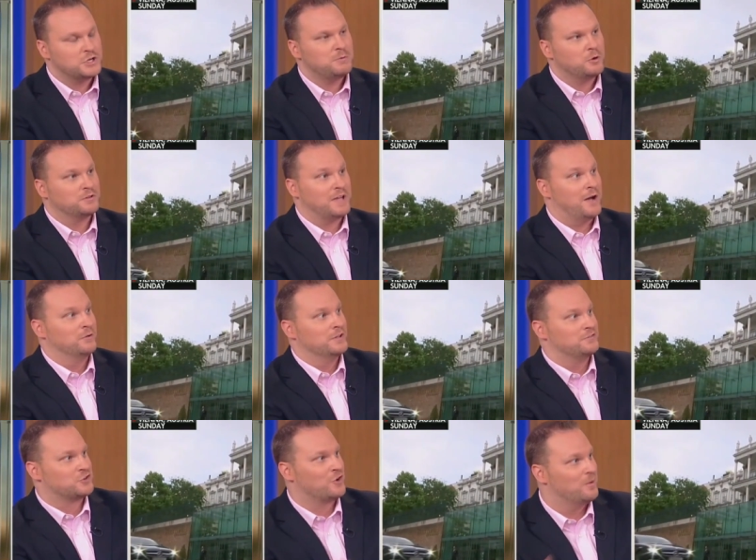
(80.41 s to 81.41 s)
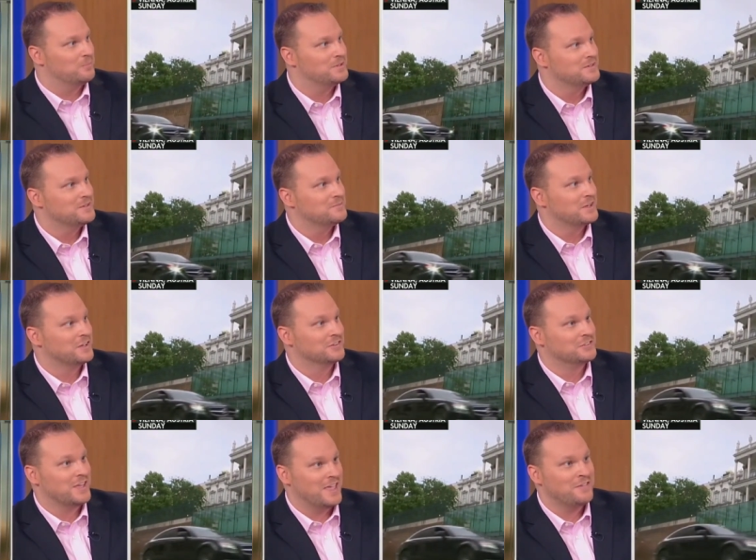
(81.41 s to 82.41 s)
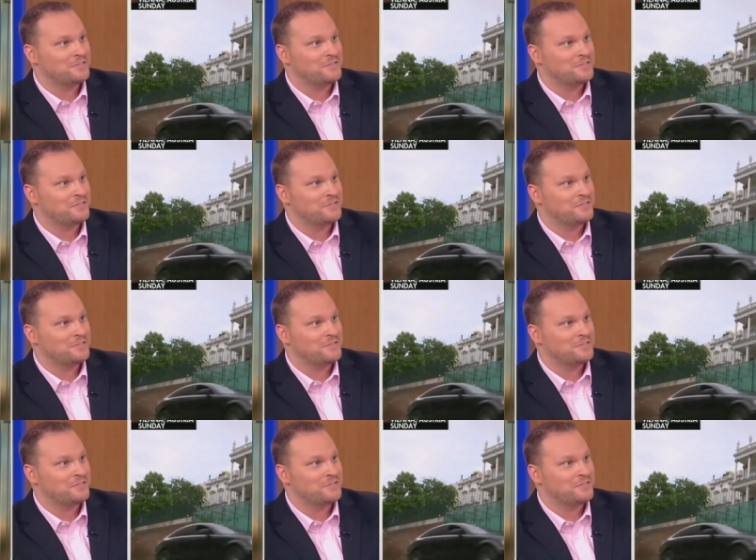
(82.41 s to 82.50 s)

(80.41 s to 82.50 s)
regime going to outlive Trump? Because yeah.